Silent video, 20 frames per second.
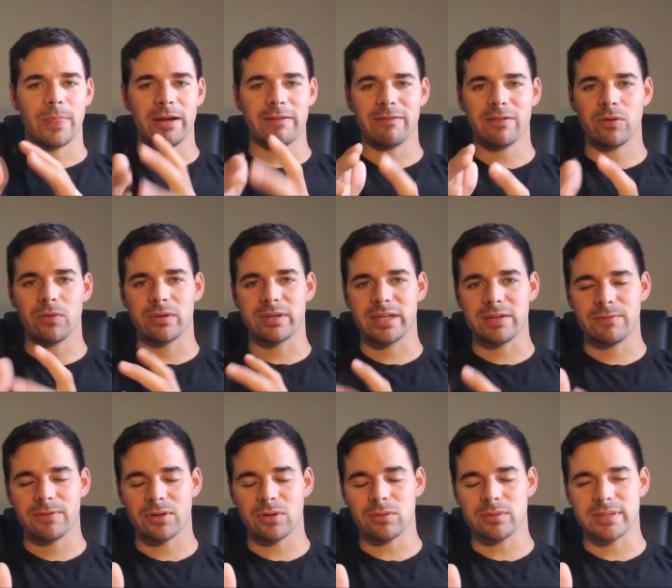a little
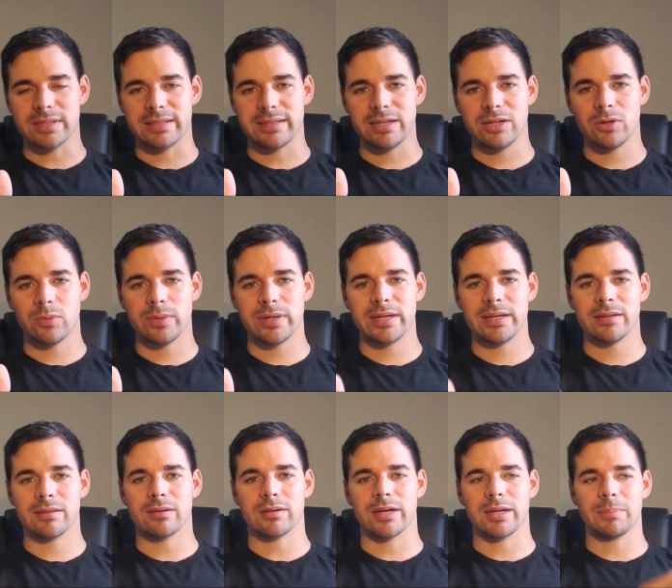difficult to deal
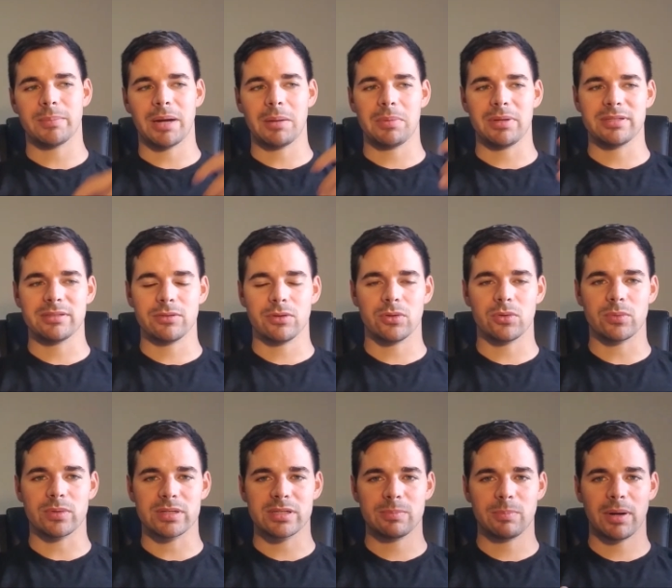with, or they might be slow to
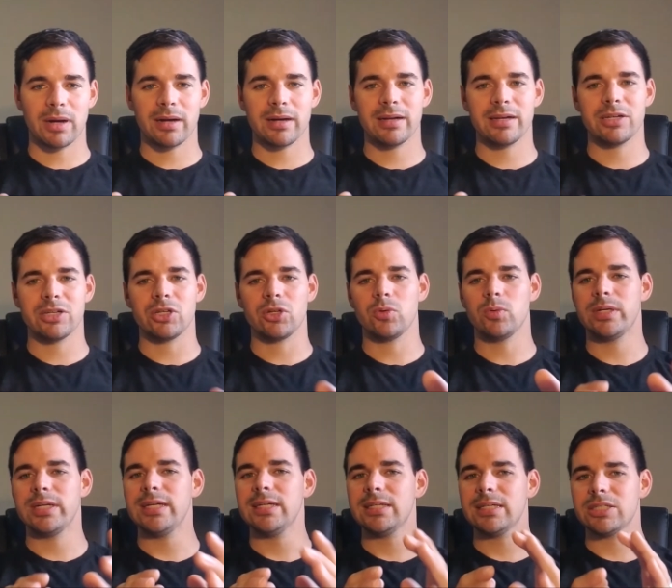respond. You
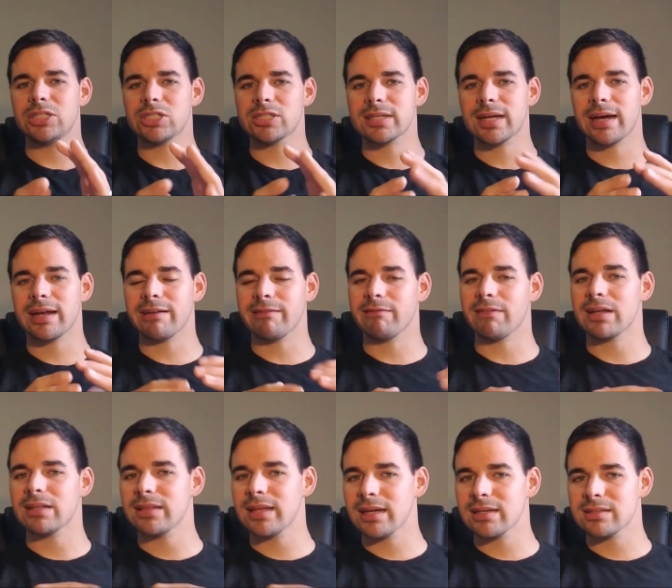need to just kind of
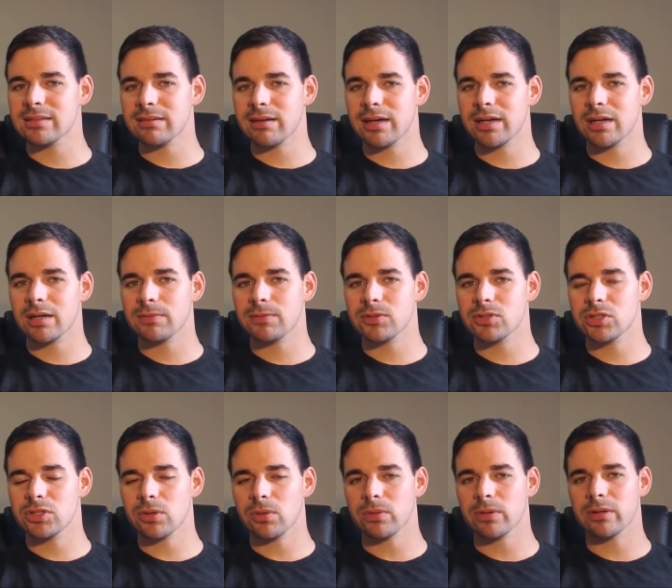let that slide off your
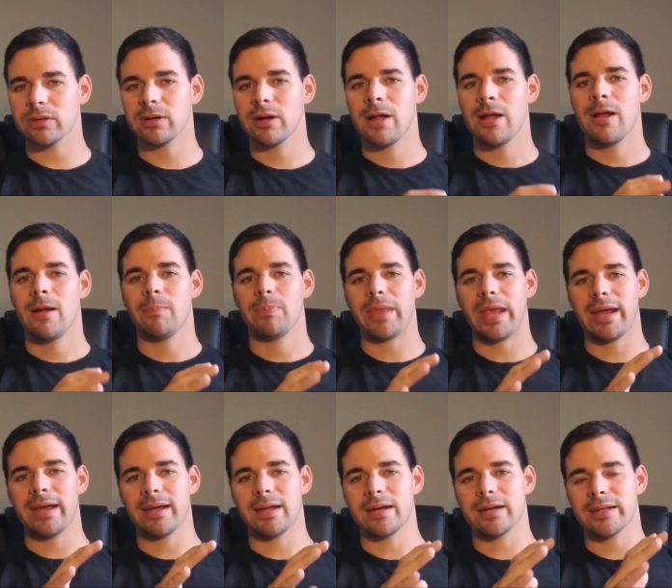shoulder
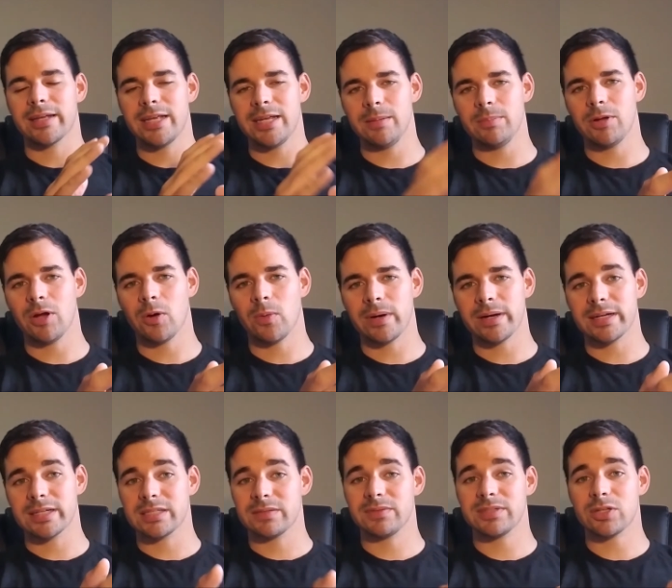and keep going,
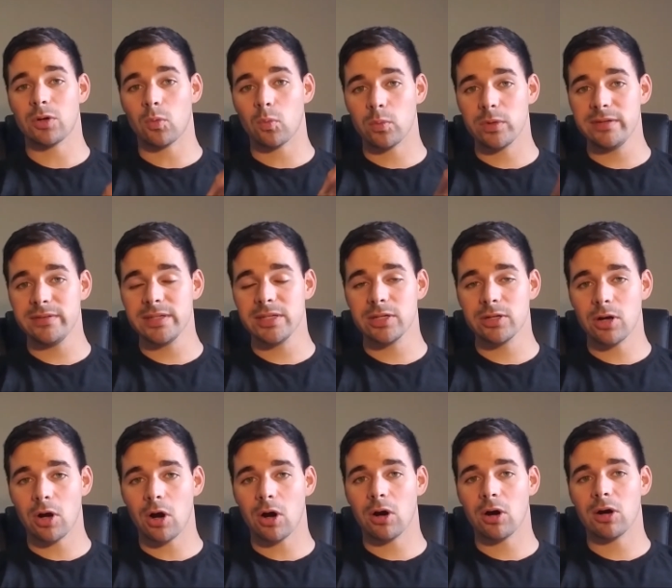because if it's a really good
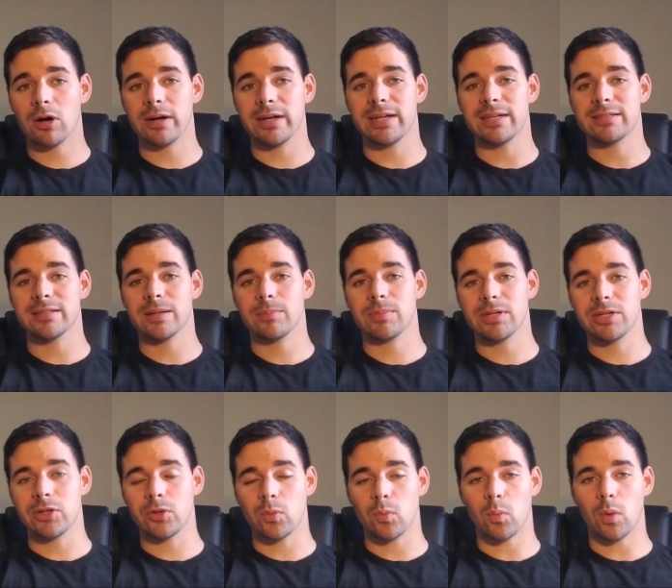car and it's something
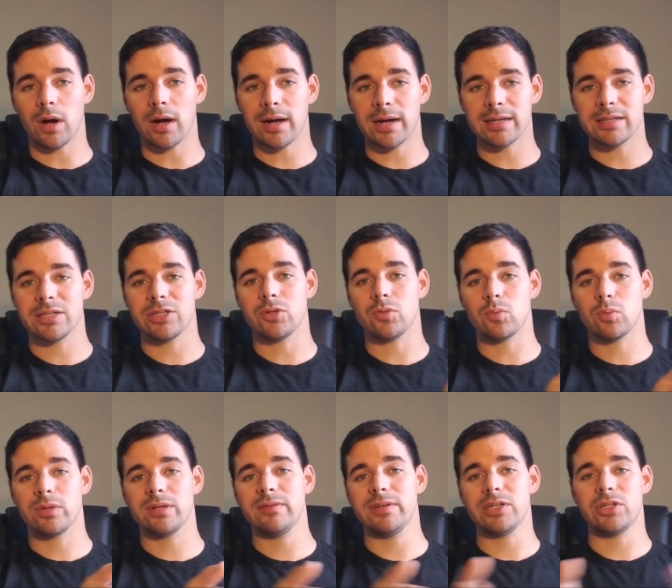you want, you
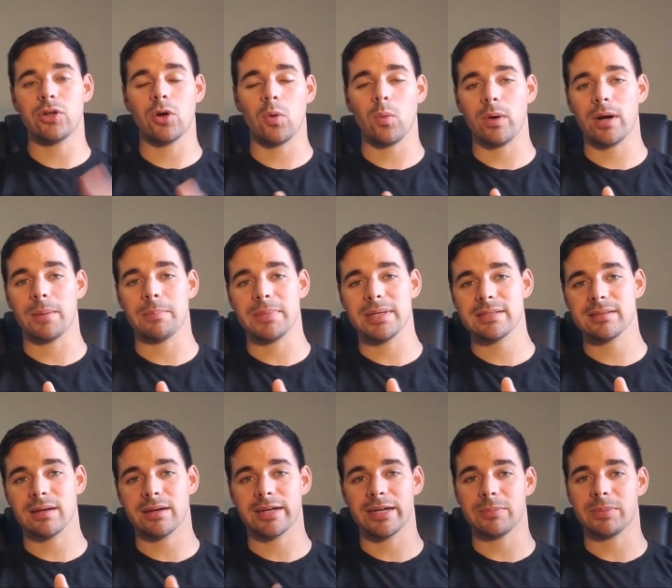really don't want to miss
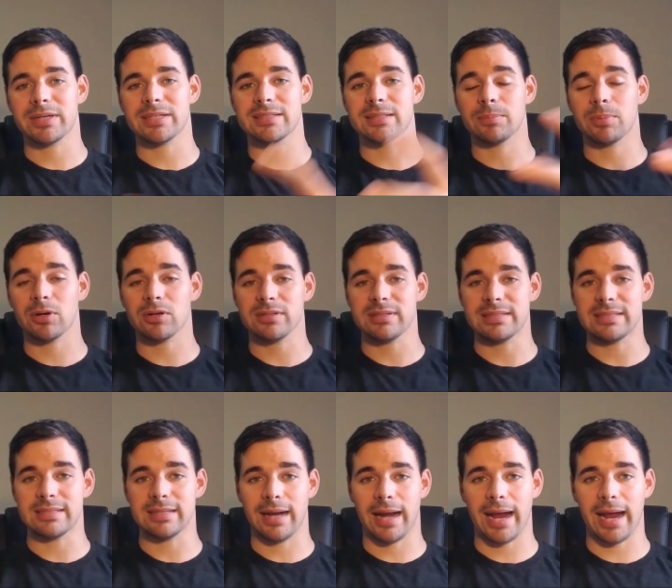on it because the person's
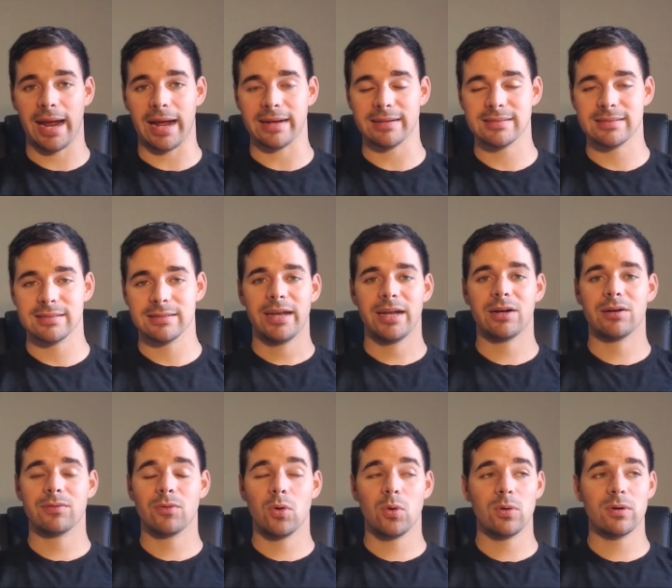an ass. Now,
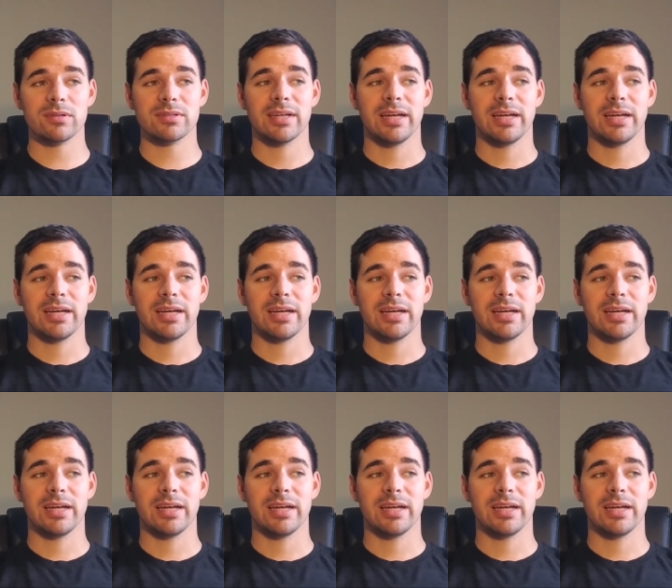of course,